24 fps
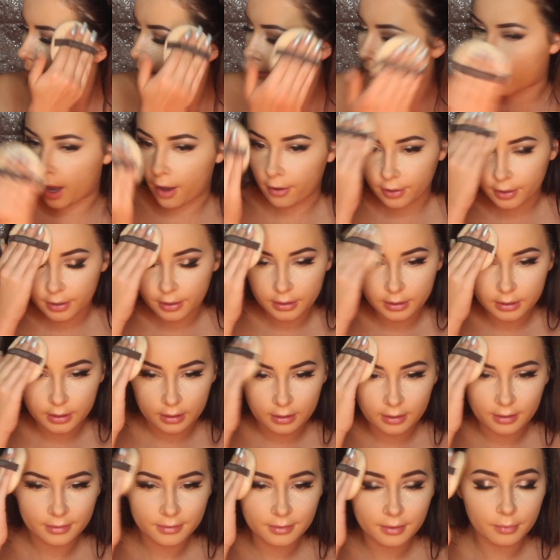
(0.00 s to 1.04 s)
powder.
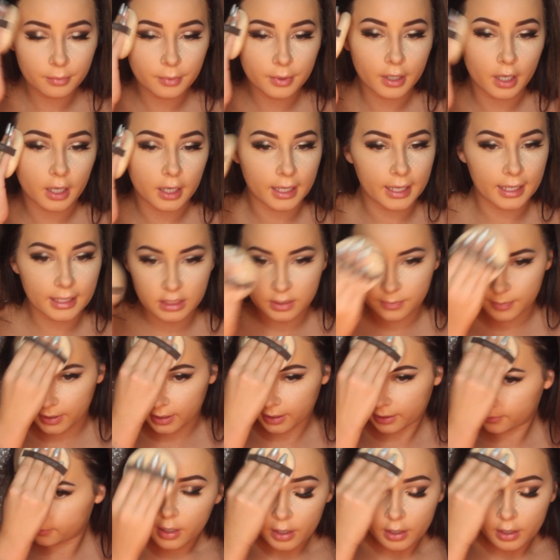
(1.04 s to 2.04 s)
Oh my god, I can't speak.